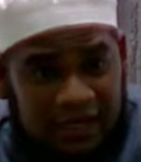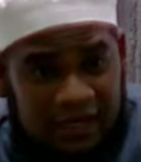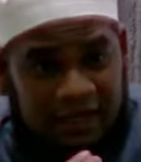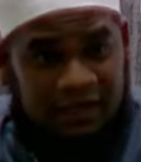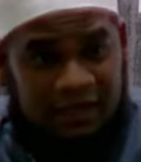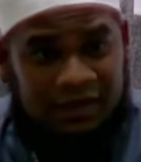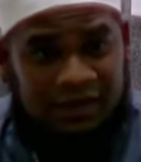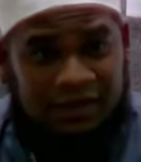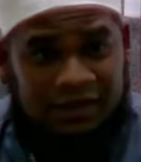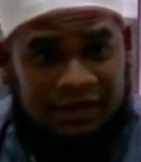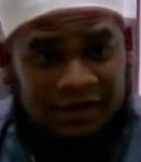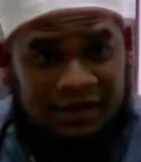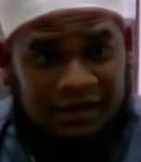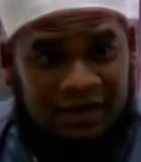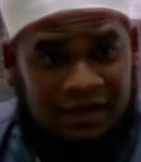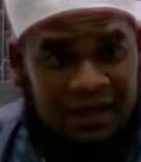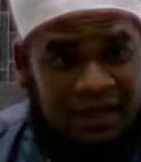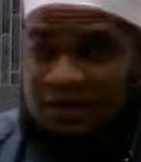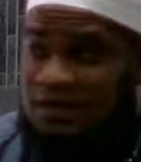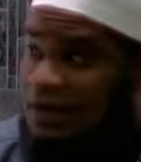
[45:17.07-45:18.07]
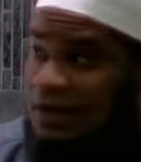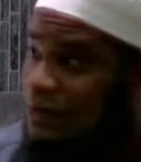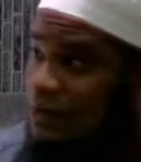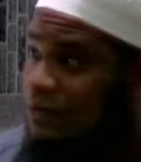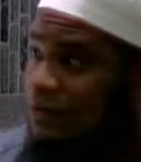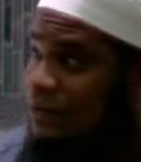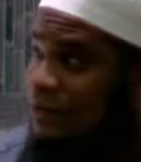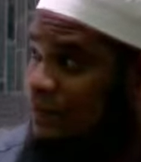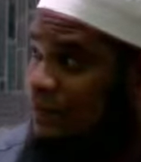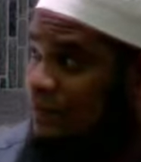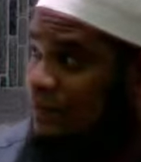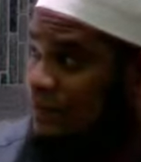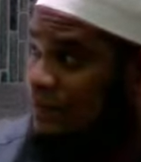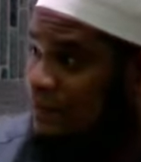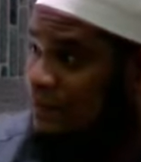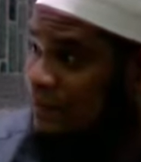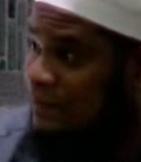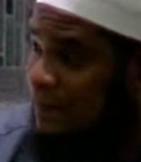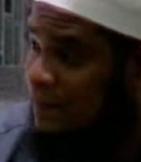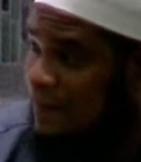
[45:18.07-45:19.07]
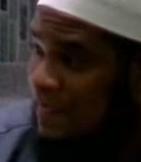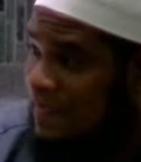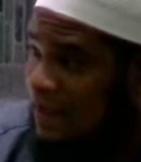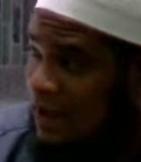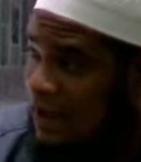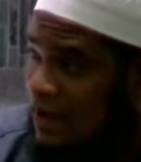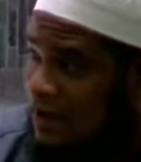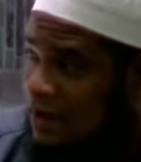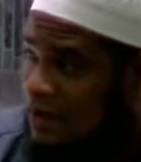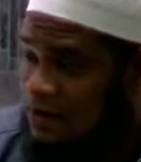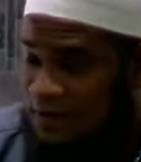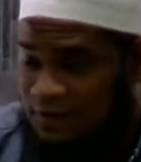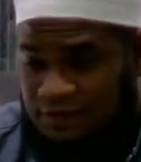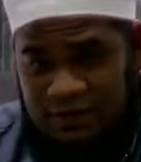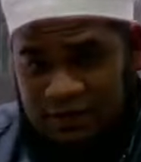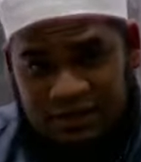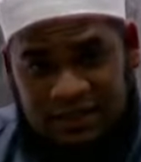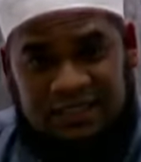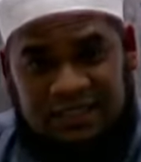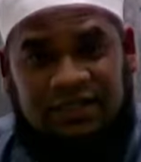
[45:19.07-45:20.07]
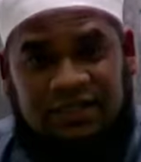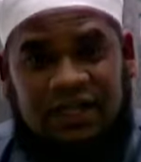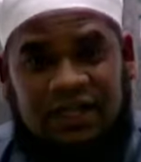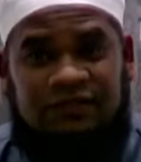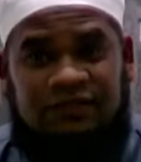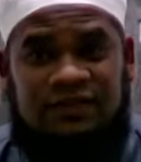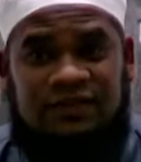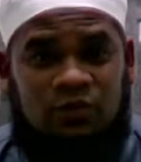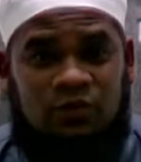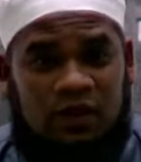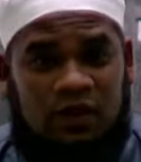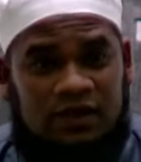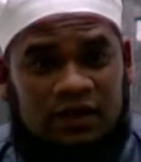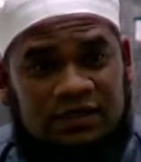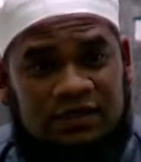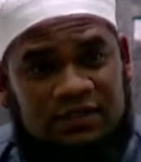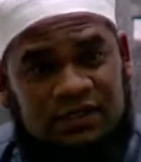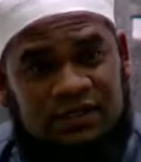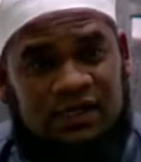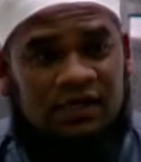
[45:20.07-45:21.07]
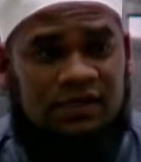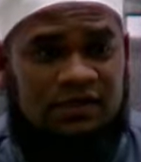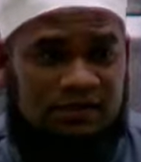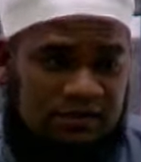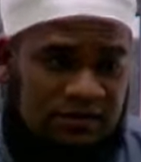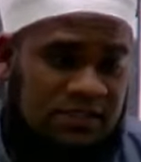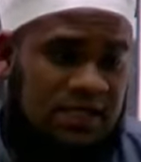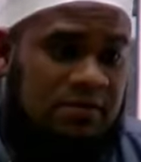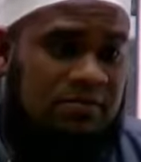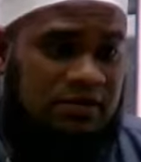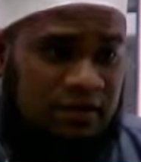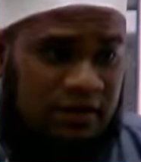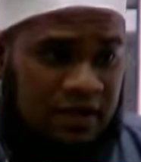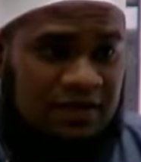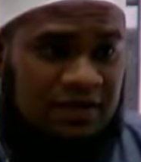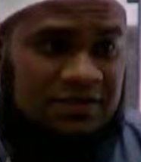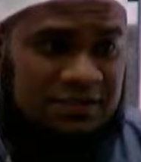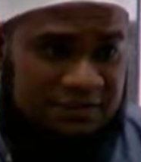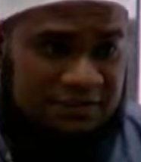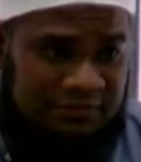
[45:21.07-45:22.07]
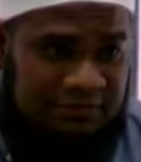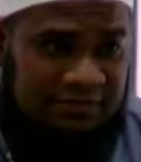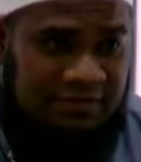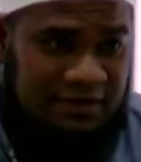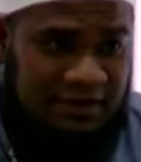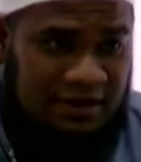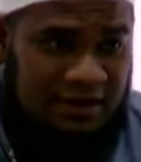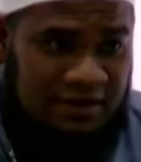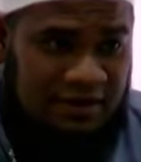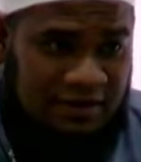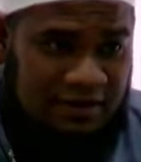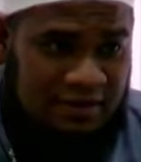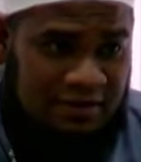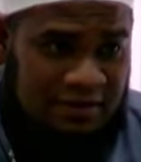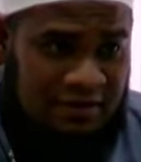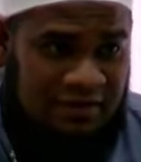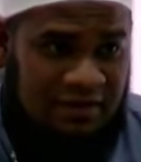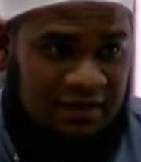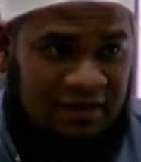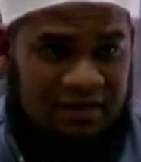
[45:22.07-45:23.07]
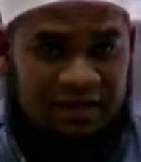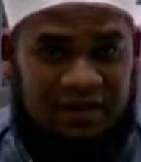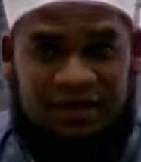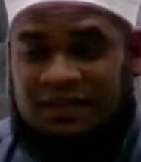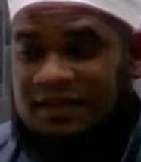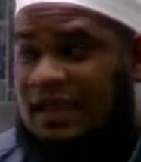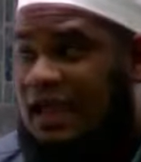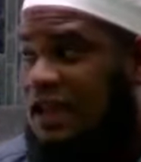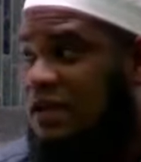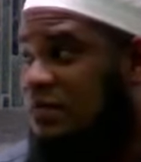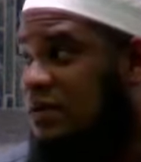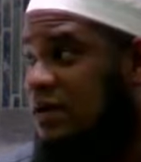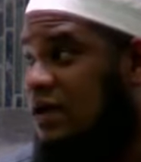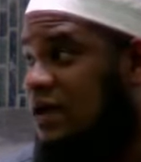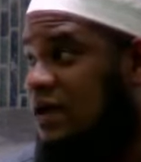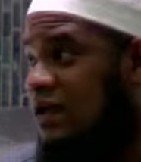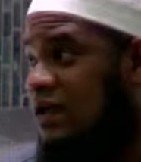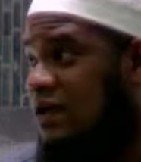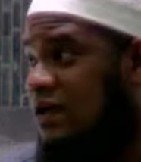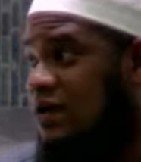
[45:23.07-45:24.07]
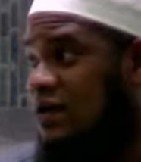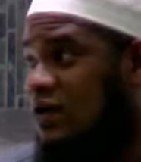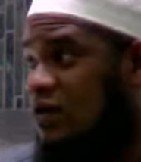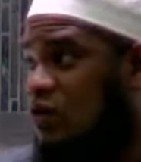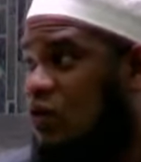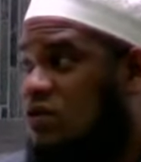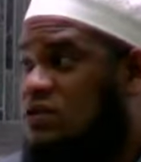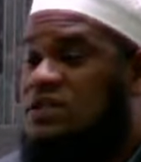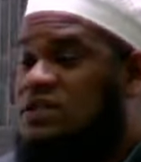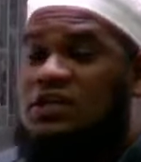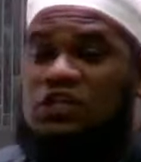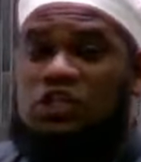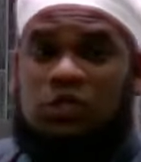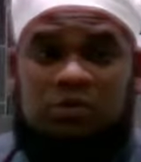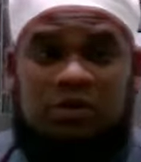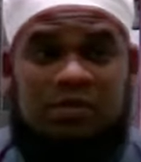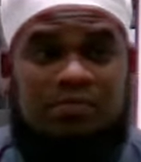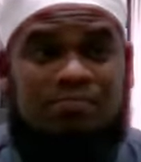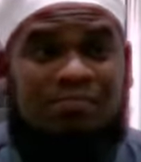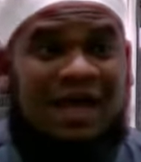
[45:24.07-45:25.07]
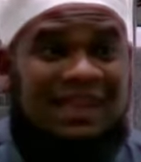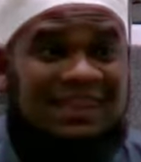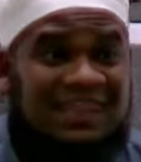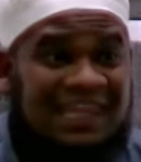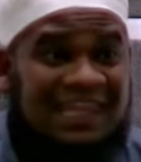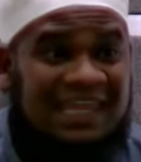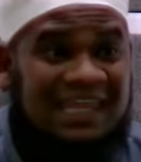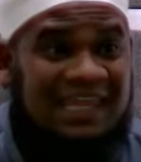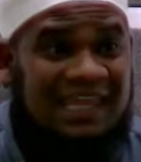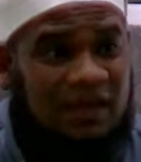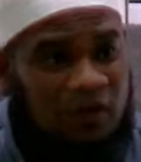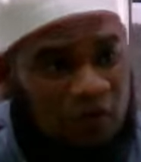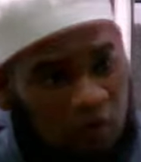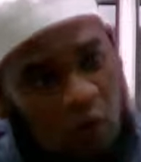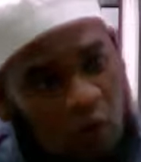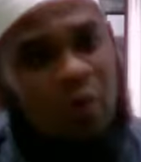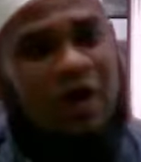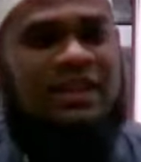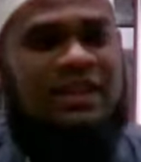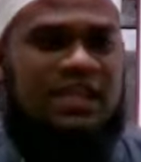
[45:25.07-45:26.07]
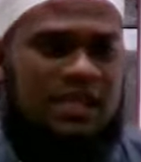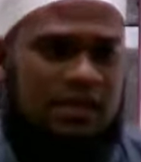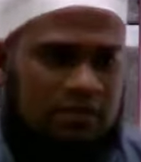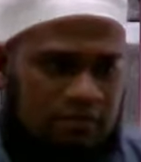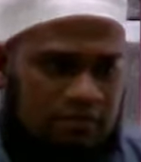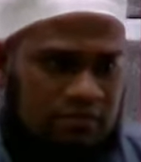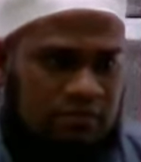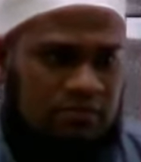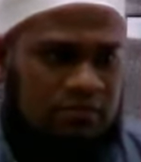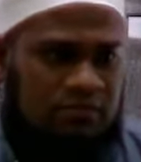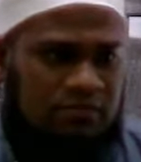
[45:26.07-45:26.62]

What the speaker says: bread, like dough. And if it doesn't have these qualities, then it's something else. Okay? Then it can be considered to be madhi or wadi,